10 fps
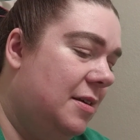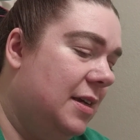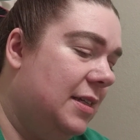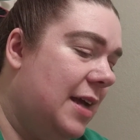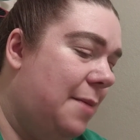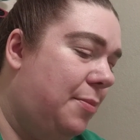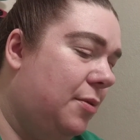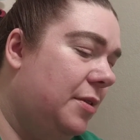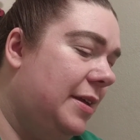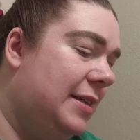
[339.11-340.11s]
because I
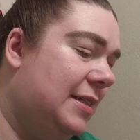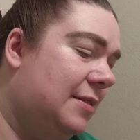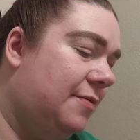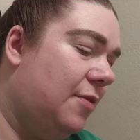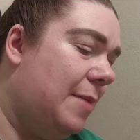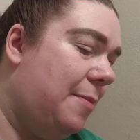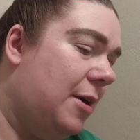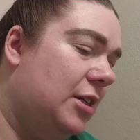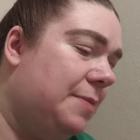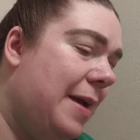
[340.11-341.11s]
pulled this for my
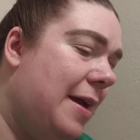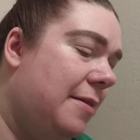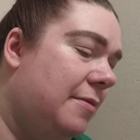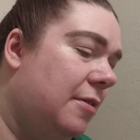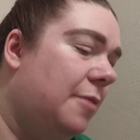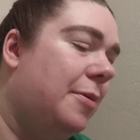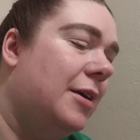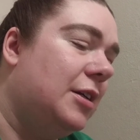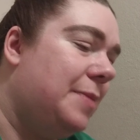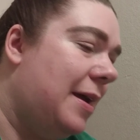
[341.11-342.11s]
project pan,
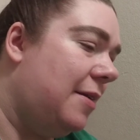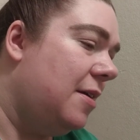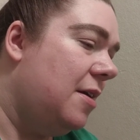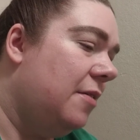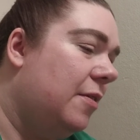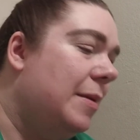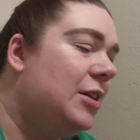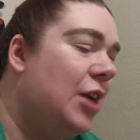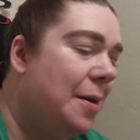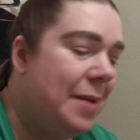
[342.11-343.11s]
for my
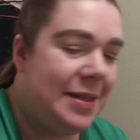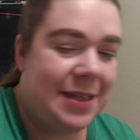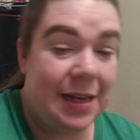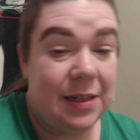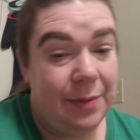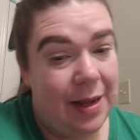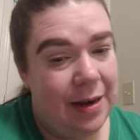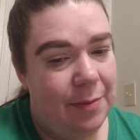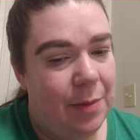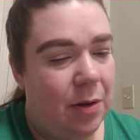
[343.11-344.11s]
Shop My Stash. I'm
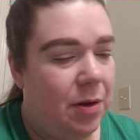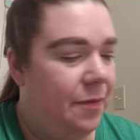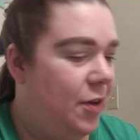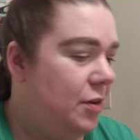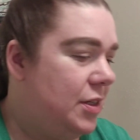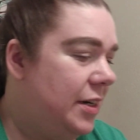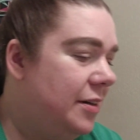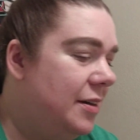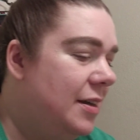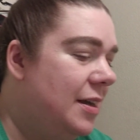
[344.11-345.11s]
getting them all confused
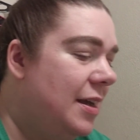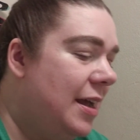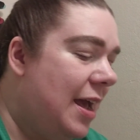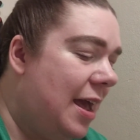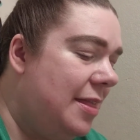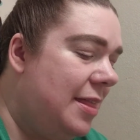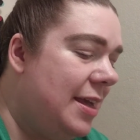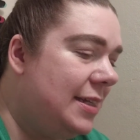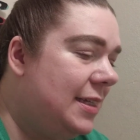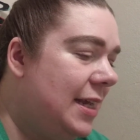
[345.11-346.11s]
here. And
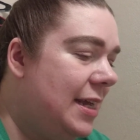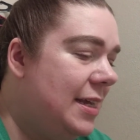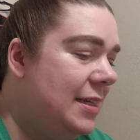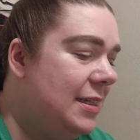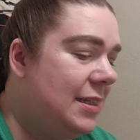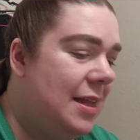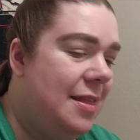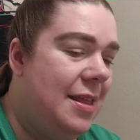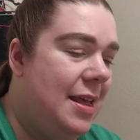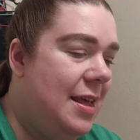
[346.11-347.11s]
this is
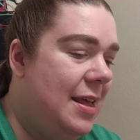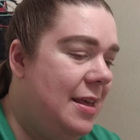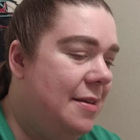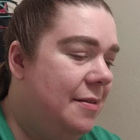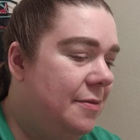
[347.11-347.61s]
the